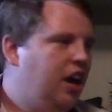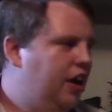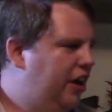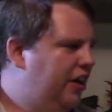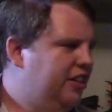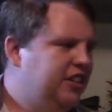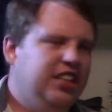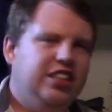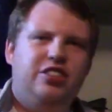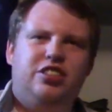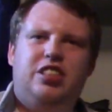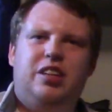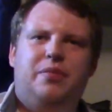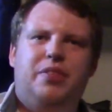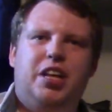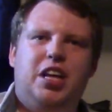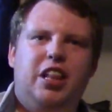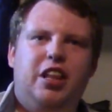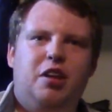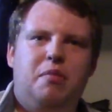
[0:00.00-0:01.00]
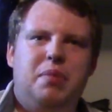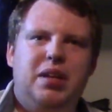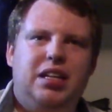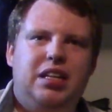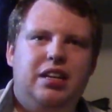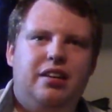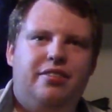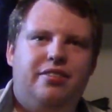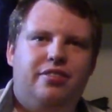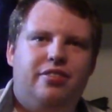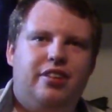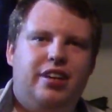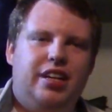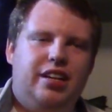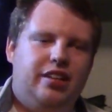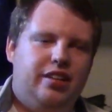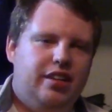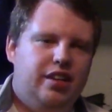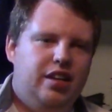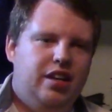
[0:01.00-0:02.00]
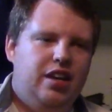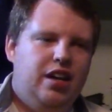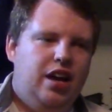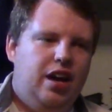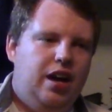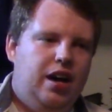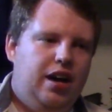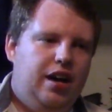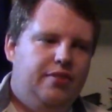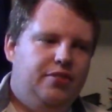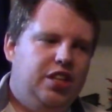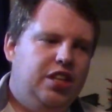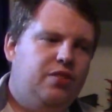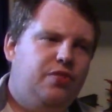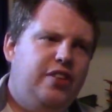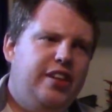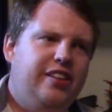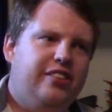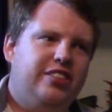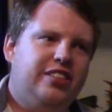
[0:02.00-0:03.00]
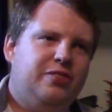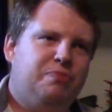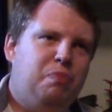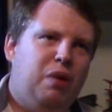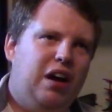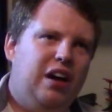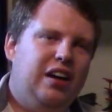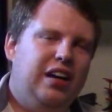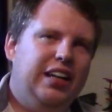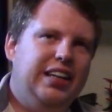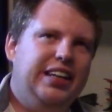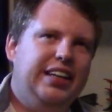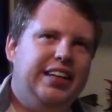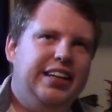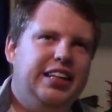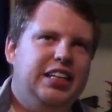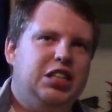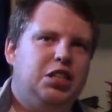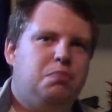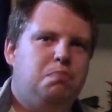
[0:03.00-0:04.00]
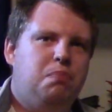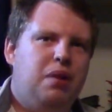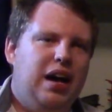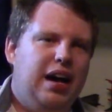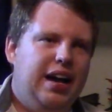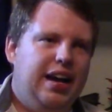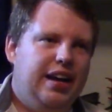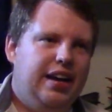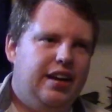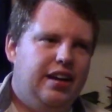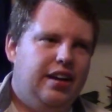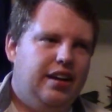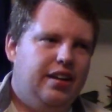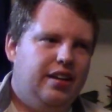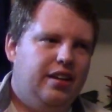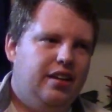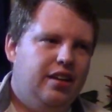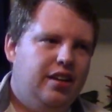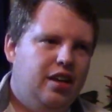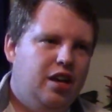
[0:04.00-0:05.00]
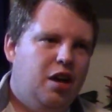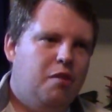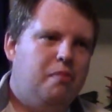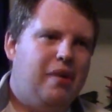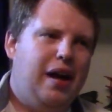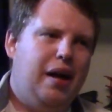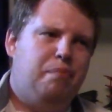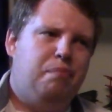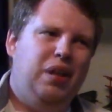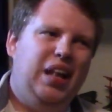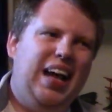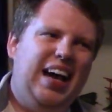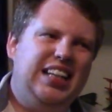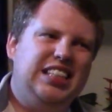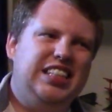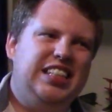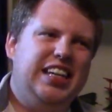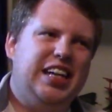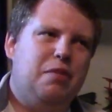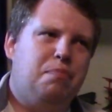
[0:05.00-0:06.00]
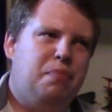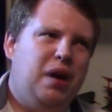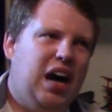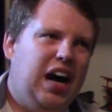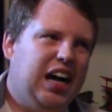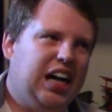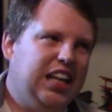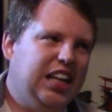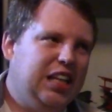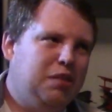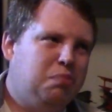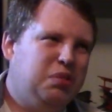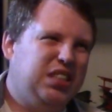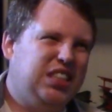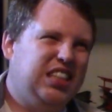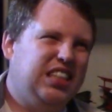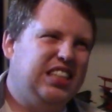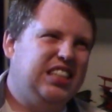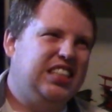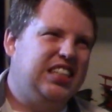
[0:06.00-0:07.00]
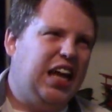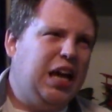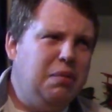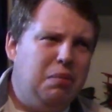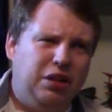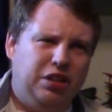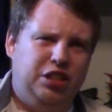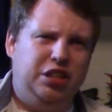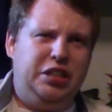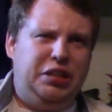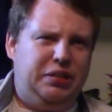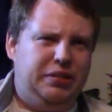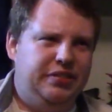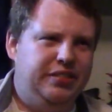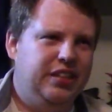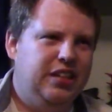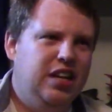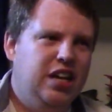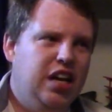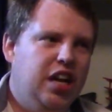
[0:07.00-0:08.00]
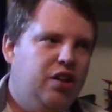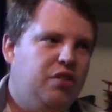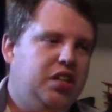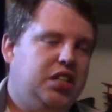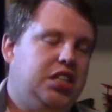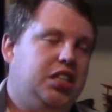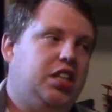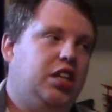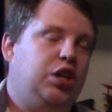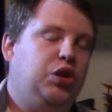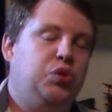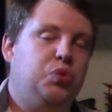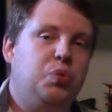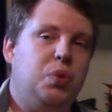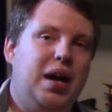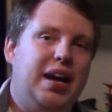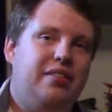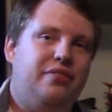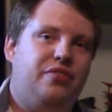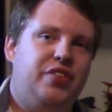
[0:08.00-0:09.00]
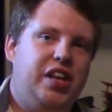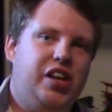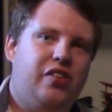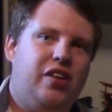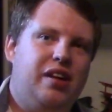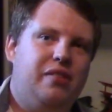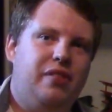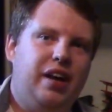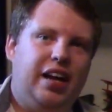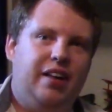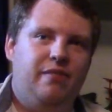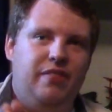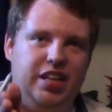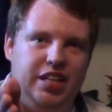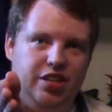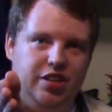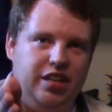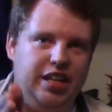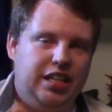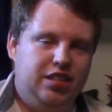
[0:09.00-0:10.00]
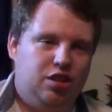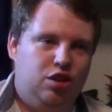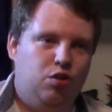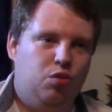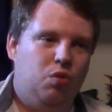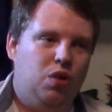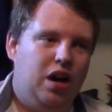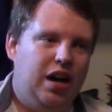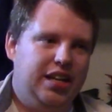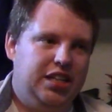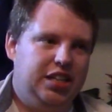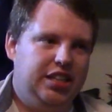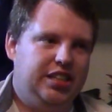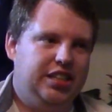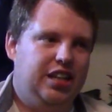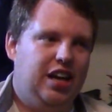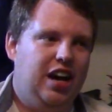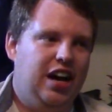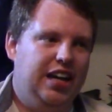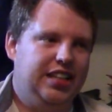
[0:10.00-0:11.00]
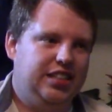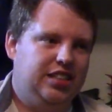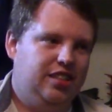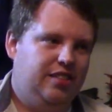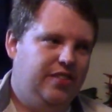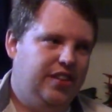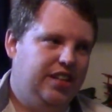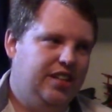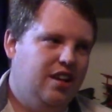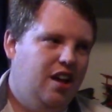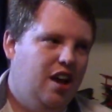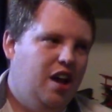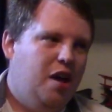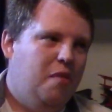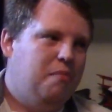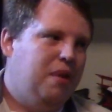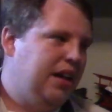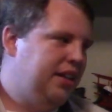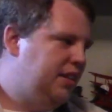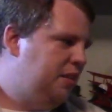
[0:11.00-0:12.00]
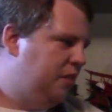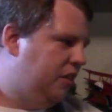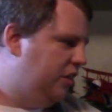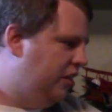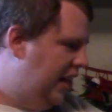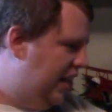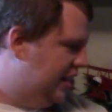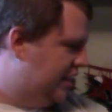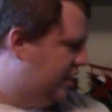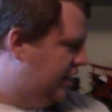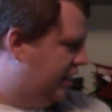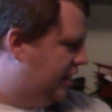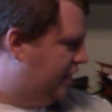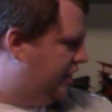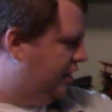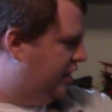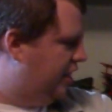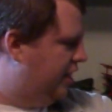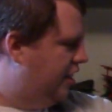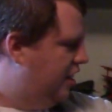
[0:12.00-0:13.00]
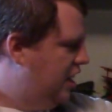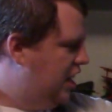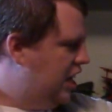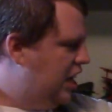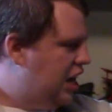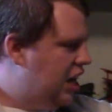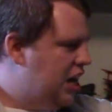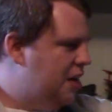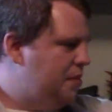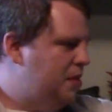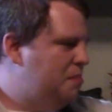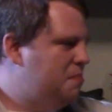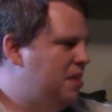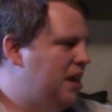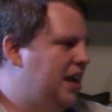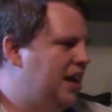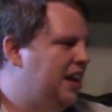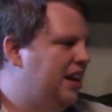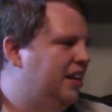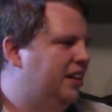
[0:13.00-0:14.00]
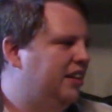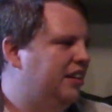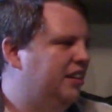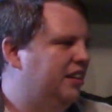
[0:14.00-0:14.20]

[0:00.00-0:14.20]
I'm going to do something a little bit different. This video is partly inspired by Plastic Apocalypse The Saber Tooth, which is a great video. I recommend you guys go watch. It's awesome. It's about the classic army men.